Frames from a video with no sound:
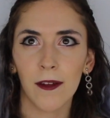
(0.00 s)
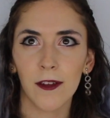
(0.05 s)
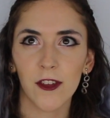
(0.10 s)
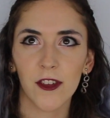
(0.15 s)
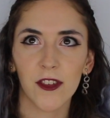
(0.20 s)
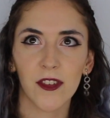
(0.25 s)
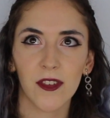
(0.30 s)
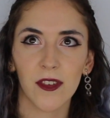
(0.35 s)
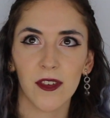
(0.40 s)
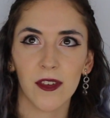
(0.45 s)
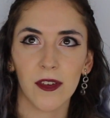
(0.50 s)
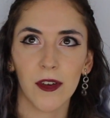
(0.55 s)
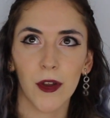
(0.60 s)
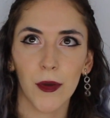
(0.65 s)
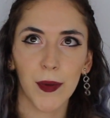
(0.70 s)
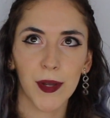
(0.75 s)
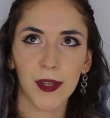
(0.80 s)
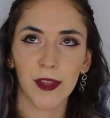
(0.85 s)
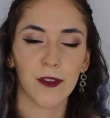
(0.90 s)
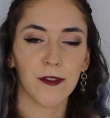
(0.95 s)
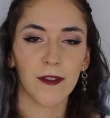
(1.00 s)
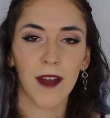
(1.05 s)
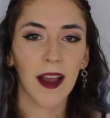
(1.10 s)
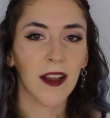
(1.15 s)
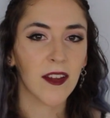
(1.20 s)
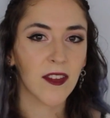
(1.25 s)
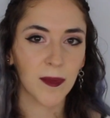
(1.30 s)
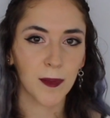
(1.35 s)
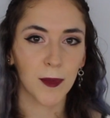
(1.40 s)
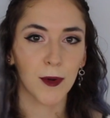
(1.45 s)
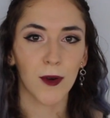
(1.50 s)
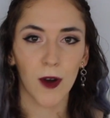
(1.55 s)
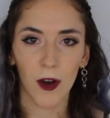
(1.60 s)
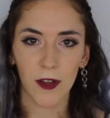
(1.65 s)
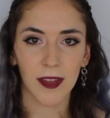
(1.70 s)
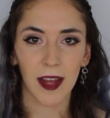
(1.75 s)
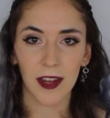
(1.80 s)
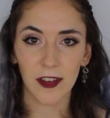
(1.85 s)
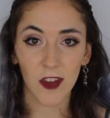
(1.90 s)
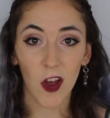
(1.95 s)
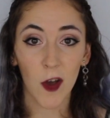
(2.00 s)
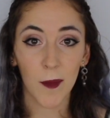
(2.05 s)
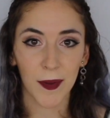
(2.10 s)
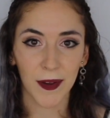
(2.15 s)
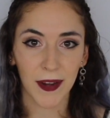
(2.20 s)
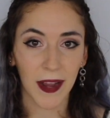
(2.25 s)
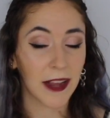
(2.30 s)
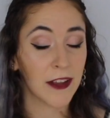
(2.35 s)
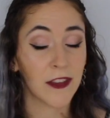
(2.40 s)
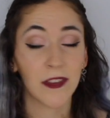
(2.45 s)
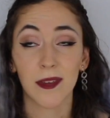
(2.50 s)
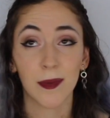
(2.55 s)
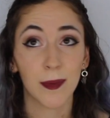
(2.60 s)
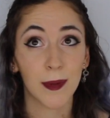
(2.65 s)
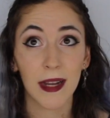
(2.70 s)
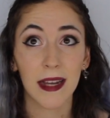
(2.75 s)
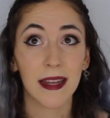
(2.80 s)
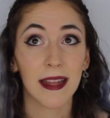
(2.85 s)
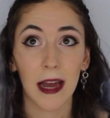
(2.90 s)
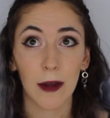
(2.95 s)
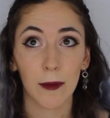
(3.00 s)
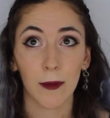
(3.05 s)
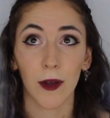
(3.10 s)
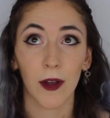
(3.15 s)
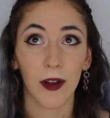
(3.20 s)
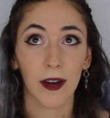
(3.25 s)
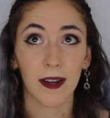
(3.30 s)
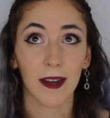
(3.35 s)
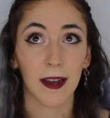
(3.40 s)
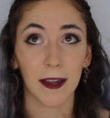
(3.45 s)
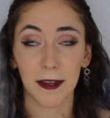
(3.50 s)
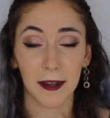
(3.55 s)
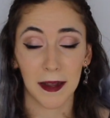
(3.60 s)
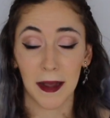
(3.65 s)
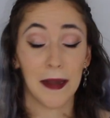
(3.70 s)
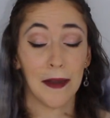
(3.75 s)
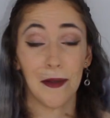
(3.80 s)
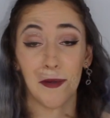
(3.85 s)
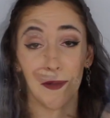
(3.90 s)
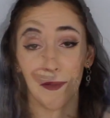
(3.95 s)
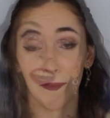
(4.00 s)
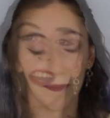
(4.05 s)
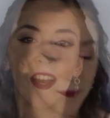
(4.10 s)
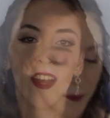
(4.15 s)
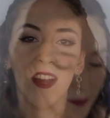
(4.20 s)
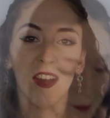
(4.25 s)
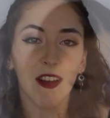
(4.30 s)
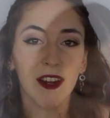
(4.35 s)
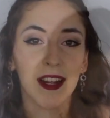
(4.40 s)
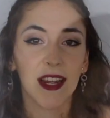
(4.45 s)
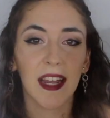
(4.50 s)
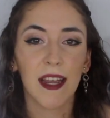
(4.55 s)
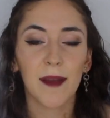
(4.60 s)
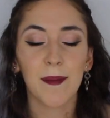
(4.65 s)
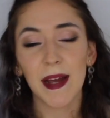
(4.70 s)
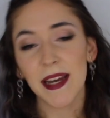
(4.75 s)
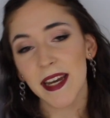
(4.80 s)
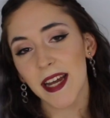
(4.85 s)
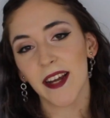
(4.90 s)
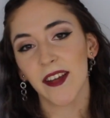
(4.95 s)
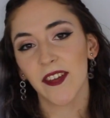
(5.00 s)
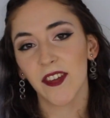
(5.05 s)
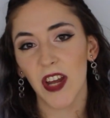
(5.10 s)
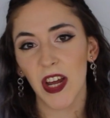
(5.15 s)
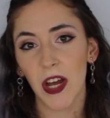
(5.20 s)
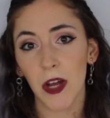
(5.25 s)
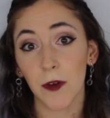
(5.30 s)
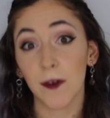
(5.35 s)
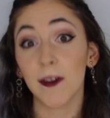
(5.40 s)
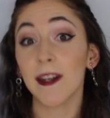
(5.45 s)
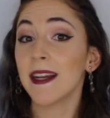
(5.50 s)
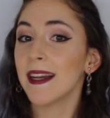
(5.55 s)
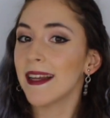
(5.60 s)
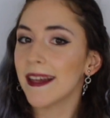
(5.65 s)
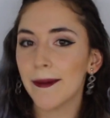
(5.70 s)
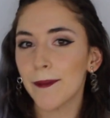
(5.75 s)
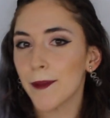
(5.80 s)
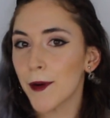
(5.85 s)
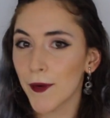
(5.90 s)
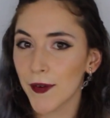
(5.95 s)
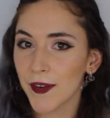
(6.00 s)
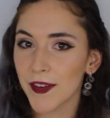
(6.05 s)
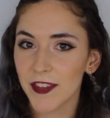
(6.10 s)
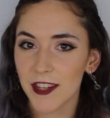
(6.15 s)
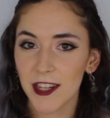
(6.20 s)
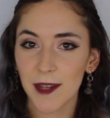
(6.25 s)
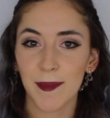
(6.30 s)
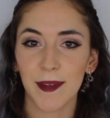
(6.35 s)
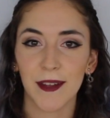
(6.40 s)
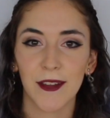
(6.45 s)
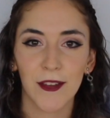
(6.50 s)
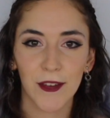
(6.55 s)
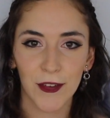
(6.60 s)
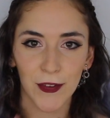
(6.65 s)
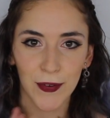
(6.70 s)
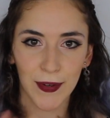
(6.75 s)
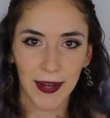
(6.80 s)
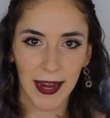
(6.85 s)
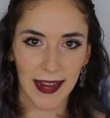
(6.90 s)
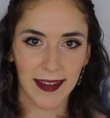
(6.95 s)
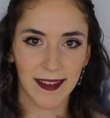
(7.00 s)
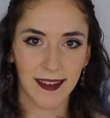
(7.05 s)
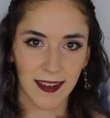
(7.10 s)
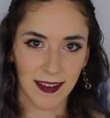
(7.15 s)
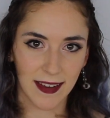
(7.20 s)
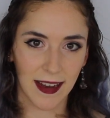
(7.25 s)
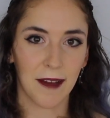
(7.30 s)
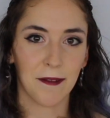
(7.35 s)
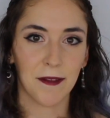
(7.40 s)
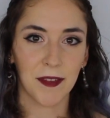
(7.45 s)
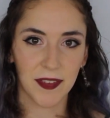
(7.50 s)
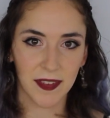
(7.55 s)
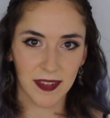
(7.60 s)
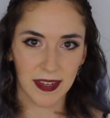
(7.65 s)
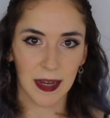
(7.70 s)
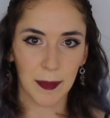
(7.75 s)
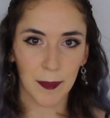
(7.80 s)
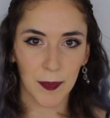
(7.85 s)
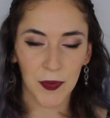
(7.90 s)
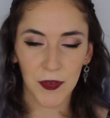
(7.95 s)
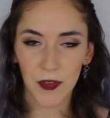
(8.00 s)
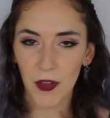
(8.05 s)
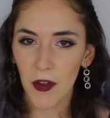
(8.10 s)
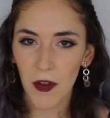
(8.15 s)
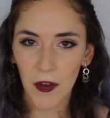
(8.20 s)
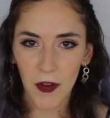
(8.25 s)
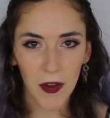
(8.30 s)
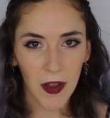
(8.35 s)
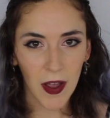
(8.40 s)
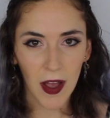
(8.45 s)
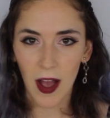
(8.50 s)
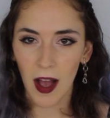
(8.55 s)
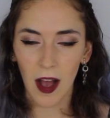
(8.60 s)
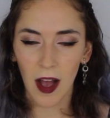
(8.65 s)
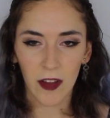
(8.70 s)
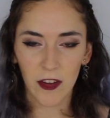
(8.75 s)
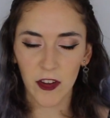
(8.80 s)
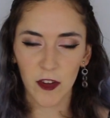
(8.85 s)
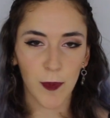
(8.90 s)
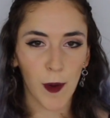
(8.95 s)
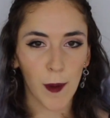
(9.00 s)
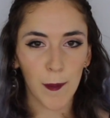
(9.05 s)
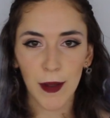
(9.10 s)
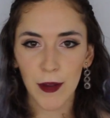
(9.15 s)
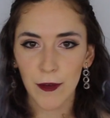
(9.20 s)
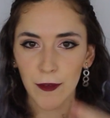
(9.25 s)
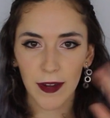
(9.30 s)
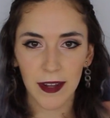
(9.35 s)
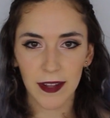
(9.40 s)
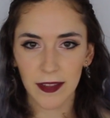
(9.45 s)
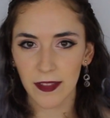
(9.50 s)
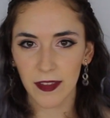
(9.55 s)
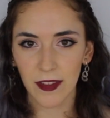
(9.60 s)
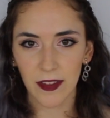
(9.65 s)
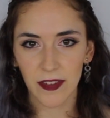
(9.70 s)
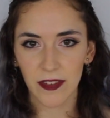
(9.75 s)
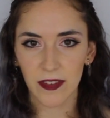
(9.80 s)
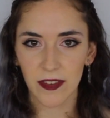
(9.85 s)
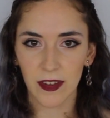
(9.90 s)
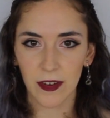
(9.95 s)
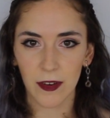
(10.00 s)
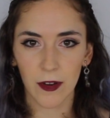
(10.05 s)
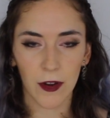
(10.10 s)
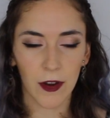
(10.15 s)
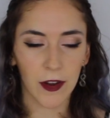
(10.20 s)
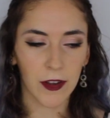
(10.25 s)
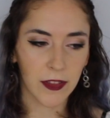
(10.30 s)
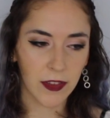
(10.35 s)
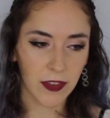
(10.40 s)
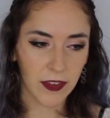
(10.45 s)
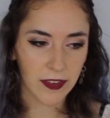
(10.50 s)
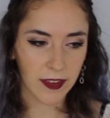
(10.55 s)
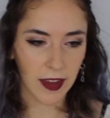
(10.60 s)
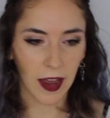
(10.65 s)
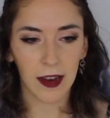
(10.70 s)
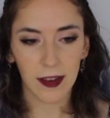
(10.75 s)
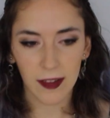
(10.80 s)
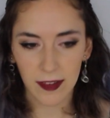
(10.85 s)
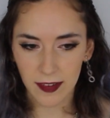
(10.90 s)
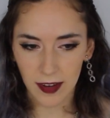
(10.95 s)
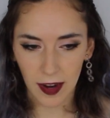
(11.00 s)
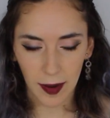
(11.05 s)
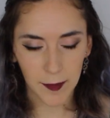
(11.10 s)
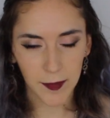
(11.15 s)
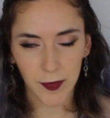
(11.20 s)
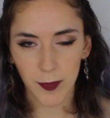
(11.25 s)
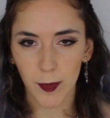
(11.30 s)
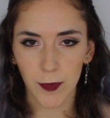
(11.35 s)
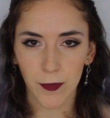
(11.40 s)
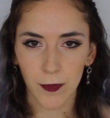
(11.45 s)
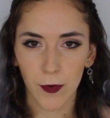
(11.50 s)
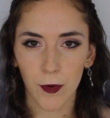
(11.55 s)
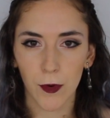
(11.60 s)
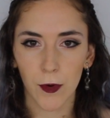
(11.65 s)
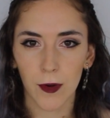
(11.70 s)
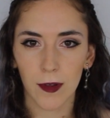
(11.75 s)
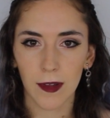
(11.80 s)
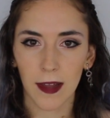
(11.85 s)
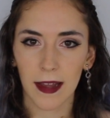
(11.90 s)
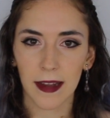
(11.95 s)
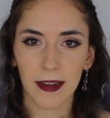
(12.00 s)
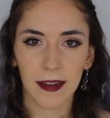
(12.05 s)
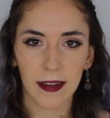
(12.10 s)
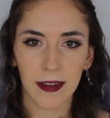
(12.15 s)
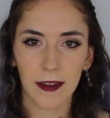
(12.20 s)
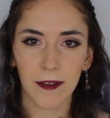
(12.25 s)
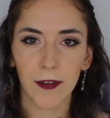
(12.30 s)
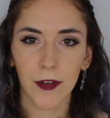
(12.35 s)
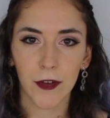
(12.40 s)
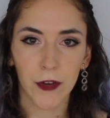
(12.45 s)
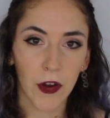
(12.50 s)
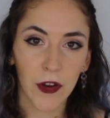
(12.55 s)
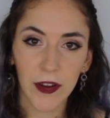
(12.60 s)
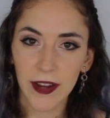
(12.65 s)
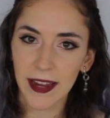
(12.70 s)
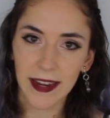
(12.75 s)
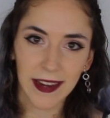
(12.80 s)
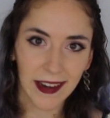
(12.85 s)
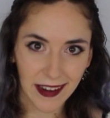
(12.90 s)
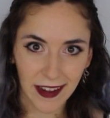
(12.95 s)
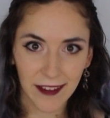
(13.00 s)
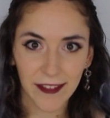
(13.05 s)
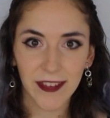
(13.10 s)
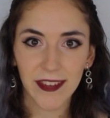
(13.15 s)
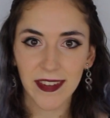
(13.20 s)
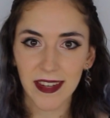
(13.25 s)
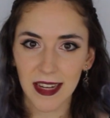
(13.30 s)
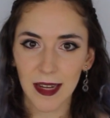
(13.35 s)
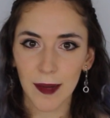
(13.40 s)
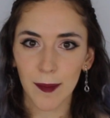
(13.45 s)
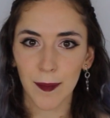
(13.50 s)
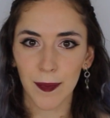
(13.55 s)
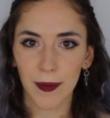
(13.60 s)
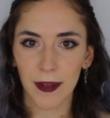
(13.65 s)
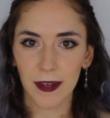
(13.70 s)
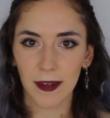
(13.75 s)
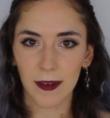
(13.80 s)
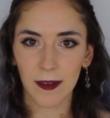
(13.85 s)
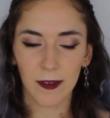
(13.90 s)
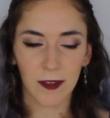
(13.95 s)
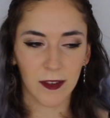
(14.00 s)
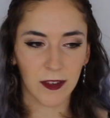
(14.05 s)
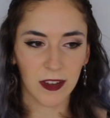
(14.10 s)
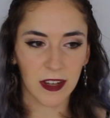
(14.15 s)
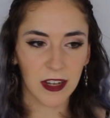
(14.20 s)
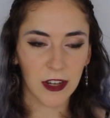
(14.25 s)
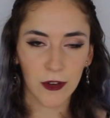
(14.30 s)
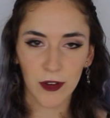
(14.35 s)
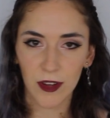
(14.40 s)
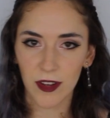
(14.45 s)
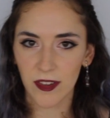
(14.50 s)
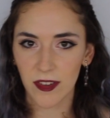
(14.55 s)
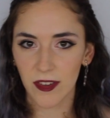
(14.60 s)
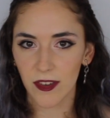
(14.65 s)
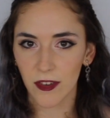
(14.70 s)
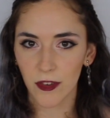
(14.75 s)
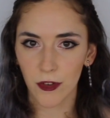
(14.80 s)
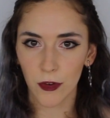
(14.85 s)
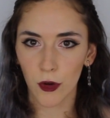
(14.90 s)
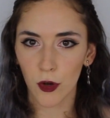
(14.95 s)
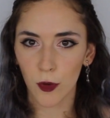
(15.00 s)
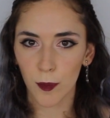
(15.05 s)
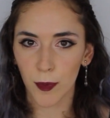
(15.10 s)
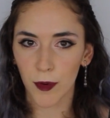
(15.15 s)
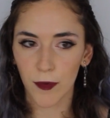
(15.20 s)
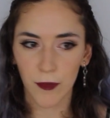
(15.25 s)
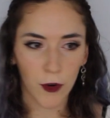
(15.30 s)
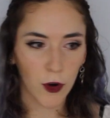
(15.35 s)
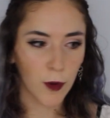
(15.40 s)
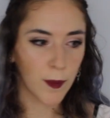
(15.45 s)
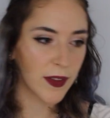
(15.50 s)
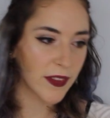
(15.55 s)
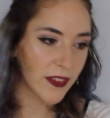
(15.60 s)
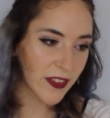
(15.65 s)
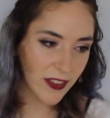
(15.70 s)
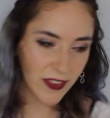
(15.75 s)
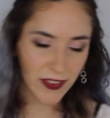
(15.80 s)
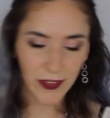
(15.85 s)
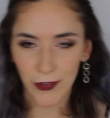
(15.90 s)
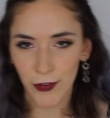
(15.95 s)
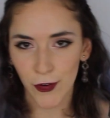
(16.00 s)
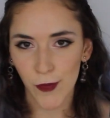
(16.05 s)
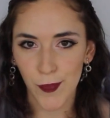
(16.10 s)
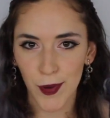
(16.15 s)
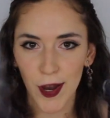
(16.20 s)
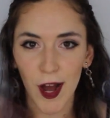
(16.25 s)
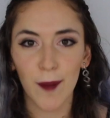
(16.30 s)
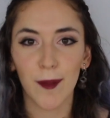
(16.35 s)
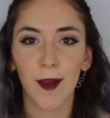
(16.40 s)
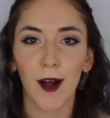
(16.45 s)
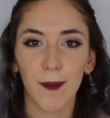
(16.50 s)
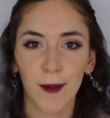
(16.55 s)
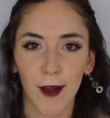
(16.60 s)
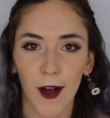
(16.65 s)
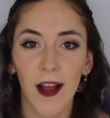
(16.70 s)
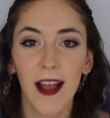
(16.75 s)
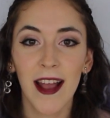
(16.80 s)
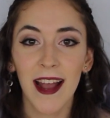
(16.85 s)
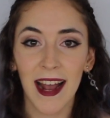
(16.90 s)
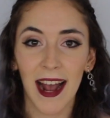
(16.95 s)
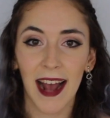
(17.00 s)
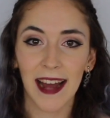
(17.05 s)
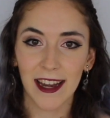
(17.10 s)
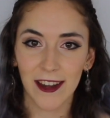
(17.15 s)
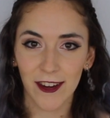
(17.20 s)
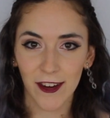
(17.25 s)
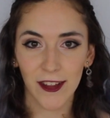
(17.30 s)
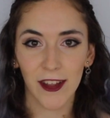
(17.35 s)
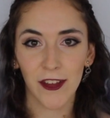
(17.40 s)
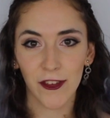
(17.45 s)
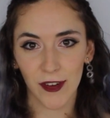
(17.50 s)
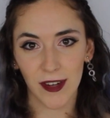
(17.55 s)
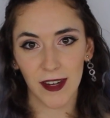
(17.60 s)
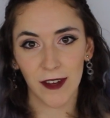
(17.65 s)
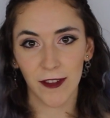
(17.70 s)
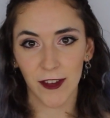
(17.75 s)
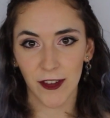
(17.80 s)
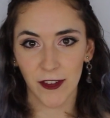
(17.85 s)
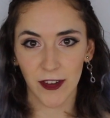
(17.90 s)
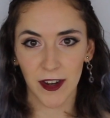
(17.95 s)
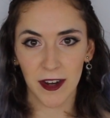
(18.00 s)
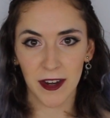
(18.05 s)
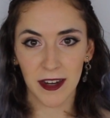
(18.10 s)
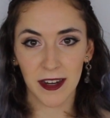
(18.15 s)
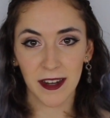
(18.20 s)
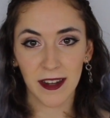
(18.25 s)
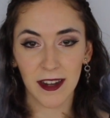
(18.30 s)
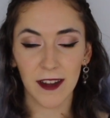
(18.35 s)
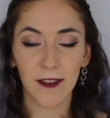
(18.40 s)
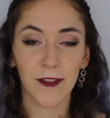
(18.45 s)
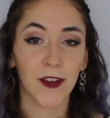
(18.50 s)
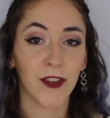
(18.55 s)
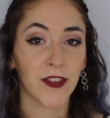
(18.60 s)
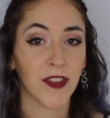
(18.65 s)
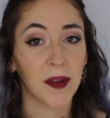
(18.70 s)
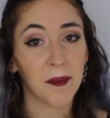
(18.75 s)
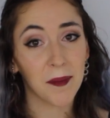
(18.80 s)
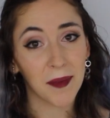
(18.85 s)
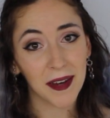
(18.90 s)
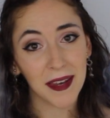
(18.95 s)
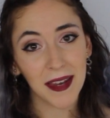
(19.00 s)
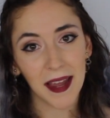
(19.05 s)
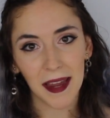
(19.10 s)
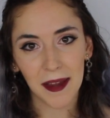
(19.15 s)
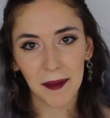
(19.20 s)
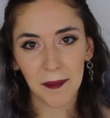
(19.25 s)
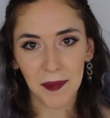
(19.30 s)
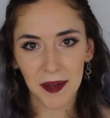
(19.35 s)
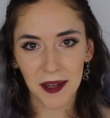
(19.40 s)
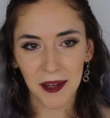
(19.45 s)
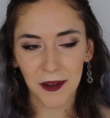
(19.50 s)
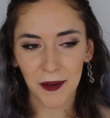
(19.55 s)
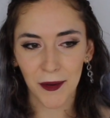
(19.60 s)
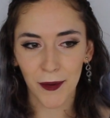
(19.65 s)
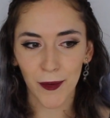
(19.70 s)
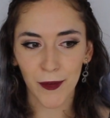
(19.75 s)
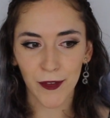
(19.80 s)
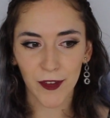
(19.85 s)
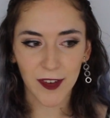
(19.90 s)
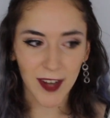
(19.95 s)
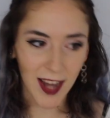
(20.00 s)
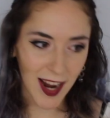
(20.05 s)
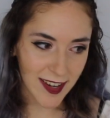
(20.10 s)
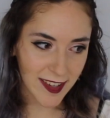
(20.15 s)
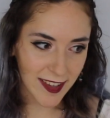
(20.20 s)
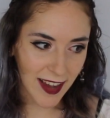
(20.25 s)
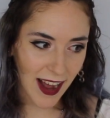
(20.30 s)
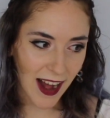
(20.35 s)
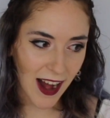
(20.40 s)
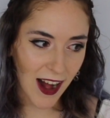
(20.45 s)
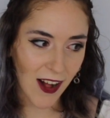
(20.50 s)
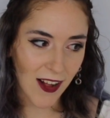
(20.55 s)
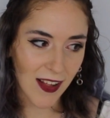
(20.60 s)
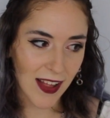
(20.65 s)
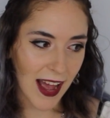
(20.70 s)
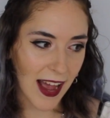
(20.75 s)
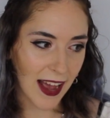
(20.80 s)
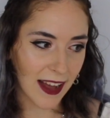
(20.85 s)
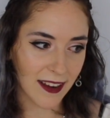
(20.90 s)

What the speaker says: just knowing the facts more on that topic. I swear that worked. Like, I don't know. Okay, my next really important tip is to get enough sleep. So you've probably read this and heard this countless times before, like if you don't get enough sleep, it decreases your performance in school, blah blah blah. And I know that's really frustrating if you're someone like me who's a night owl,